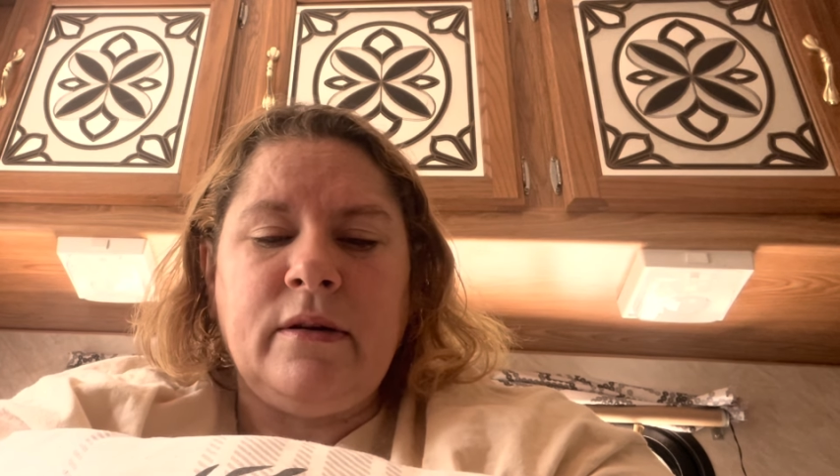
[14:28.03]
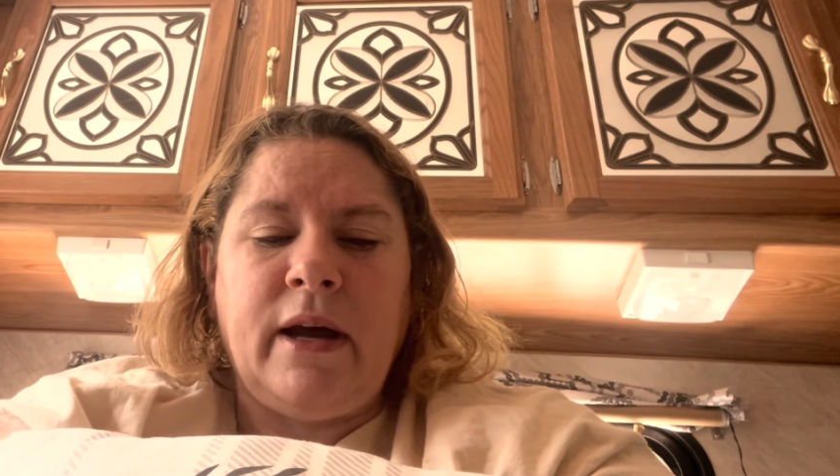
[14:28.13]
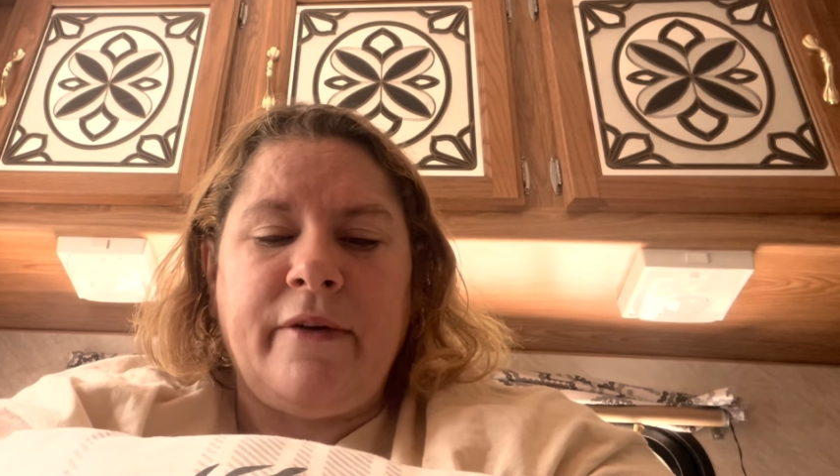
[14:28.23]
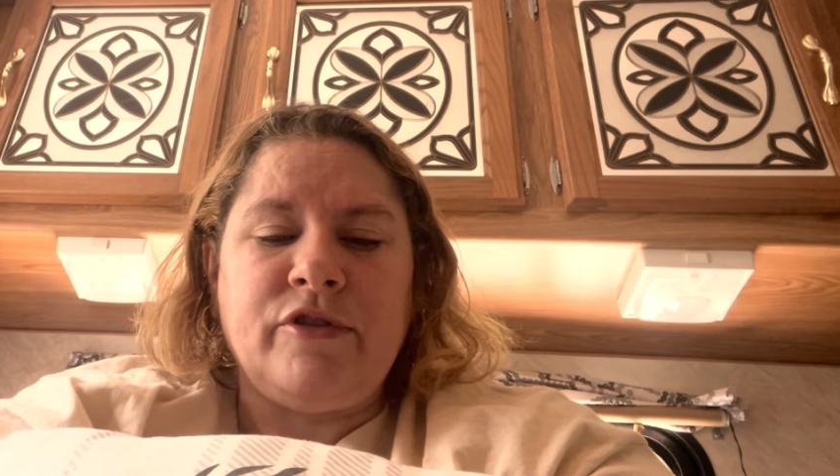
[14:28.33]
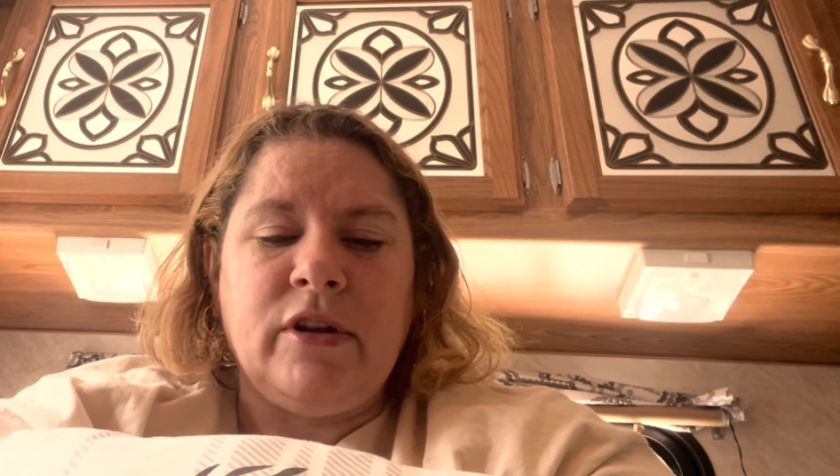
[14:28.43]

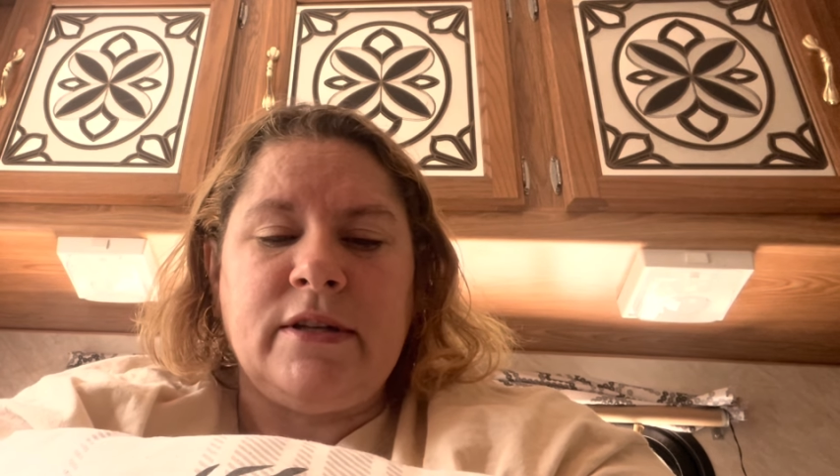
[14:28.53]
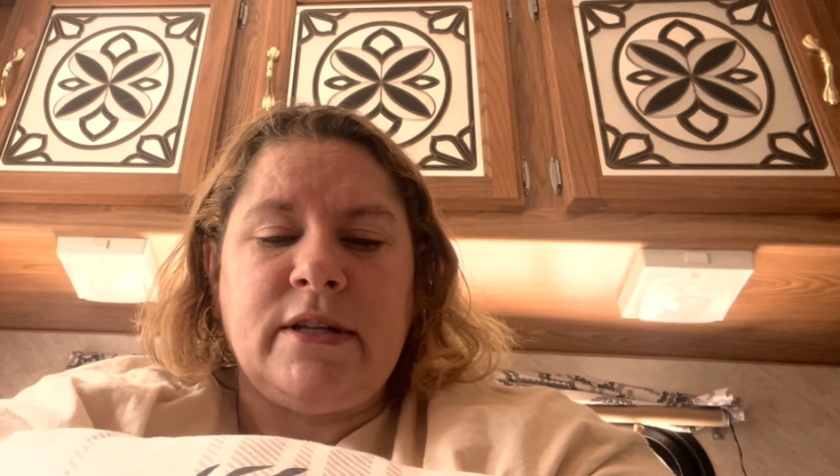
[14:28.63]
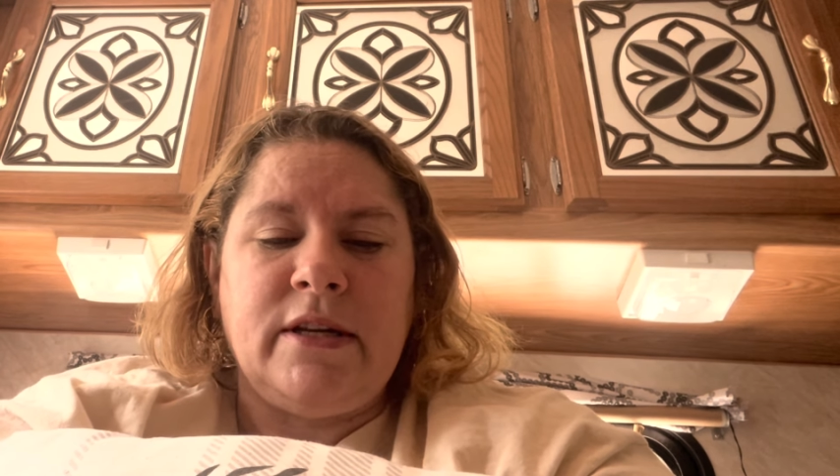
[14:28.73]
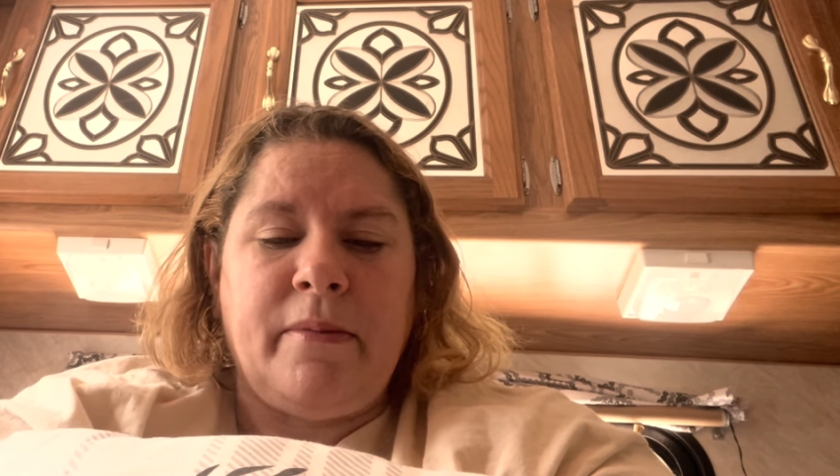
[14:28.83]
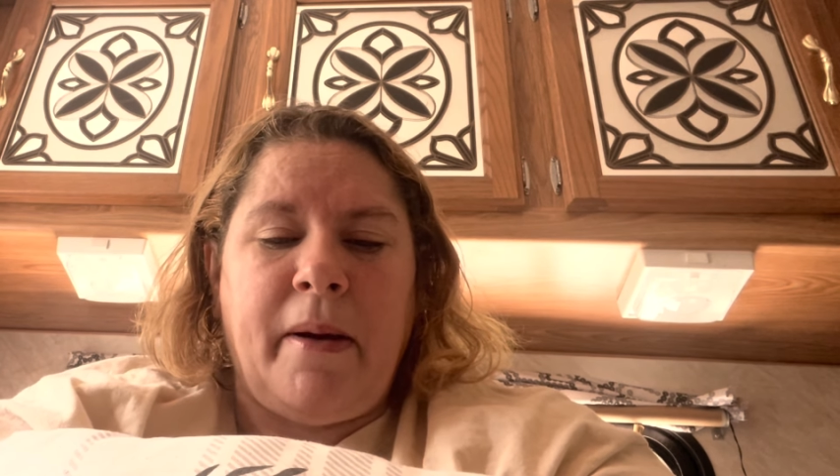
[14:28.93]
after
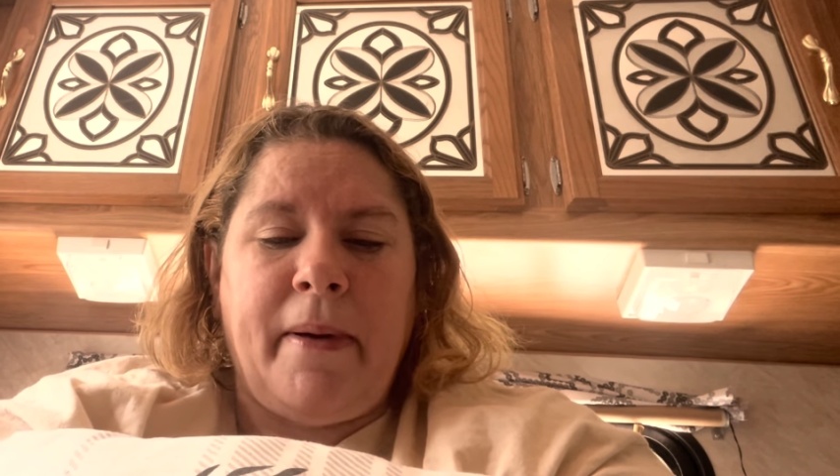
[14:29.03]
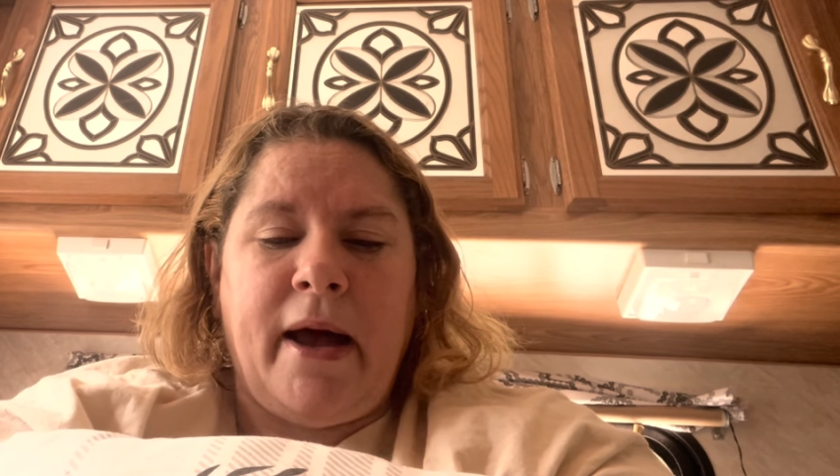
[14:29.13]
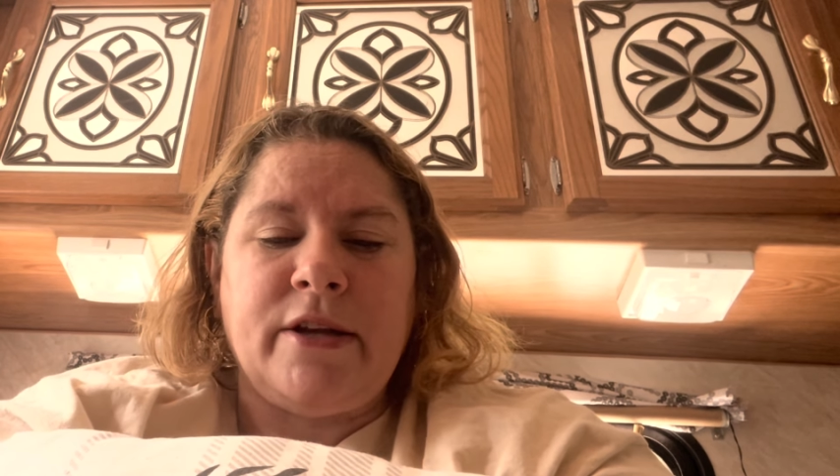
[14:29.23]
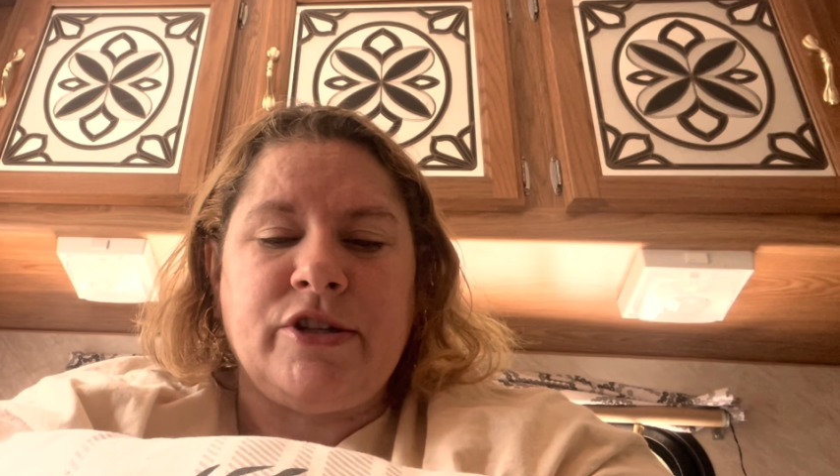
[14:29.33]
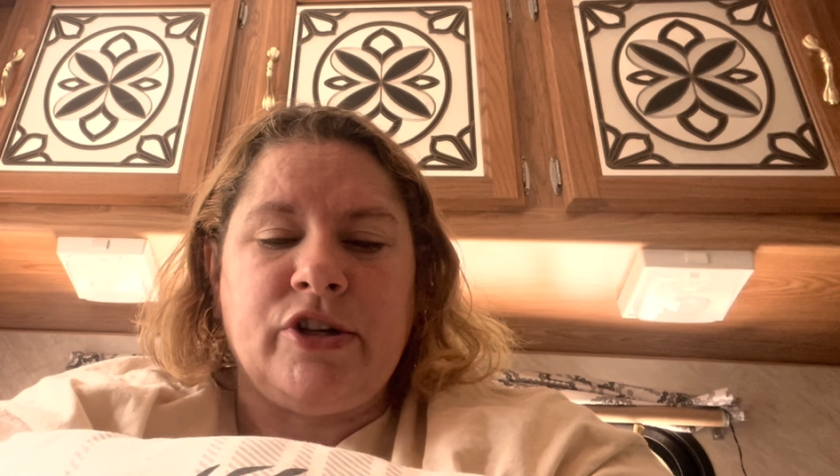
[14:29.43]
listening to my
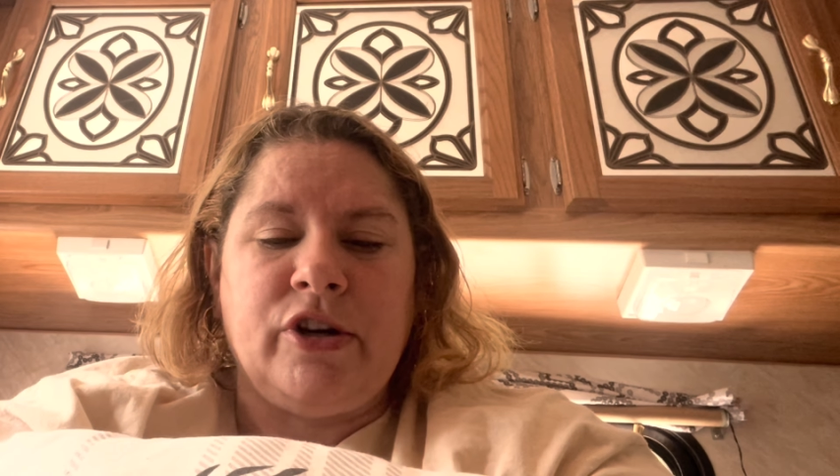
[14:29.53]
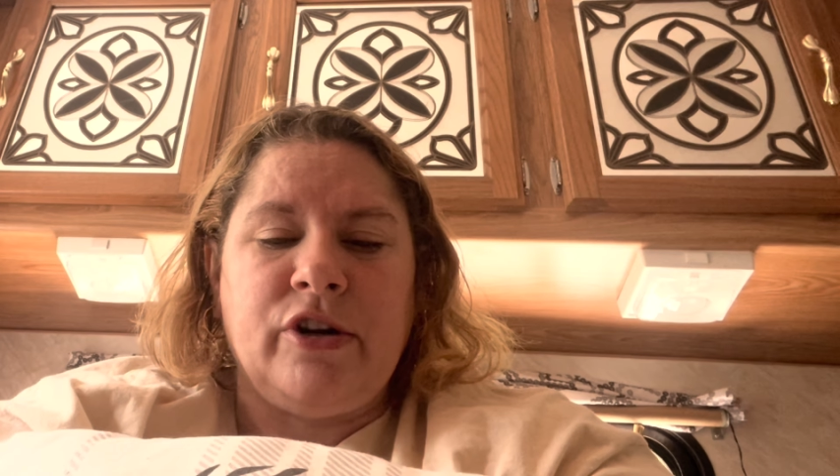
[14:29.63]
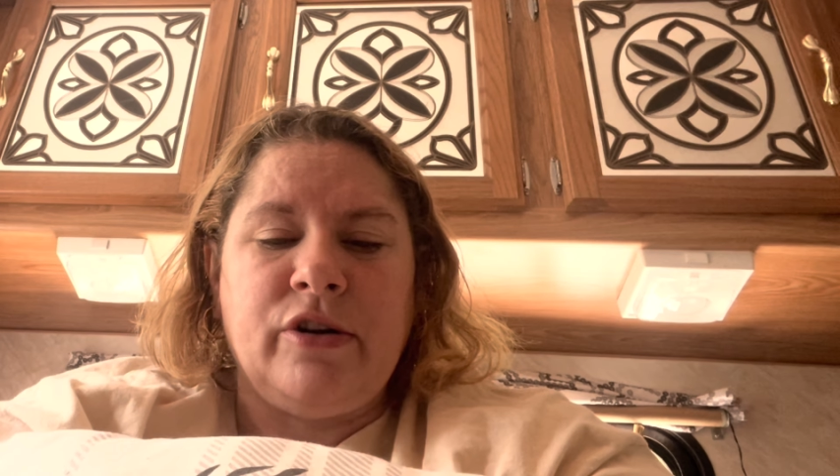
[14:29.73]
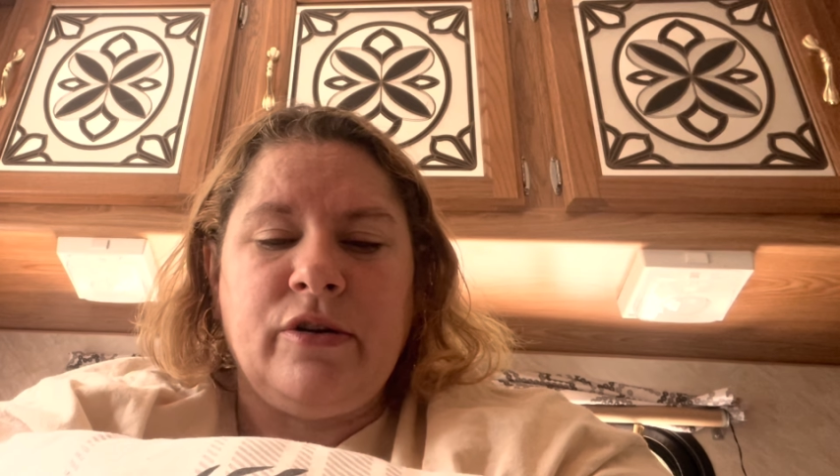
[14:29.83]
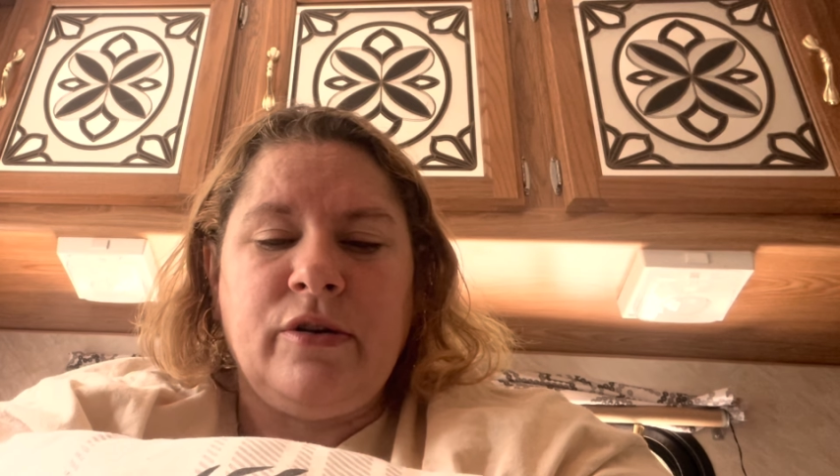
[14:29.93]
pastor